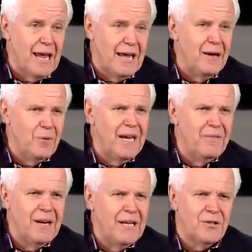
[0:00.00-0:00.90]
He will
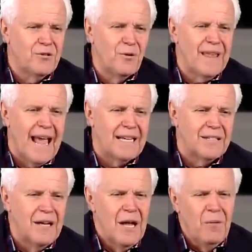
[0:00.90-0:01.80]
even lead you through the
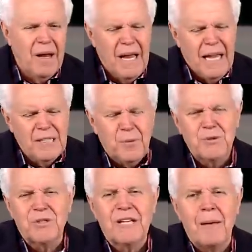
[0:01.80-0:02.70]
accident. Well, he's
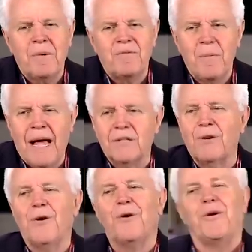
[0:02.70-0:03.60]
supposed to stop it from accident.
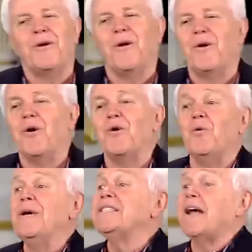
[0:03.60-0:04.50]
No.
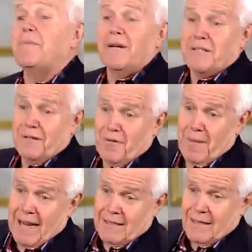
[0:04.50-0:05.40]
We stop ourselves
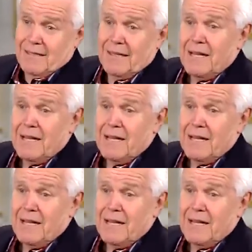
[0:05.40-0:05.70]
from accidents.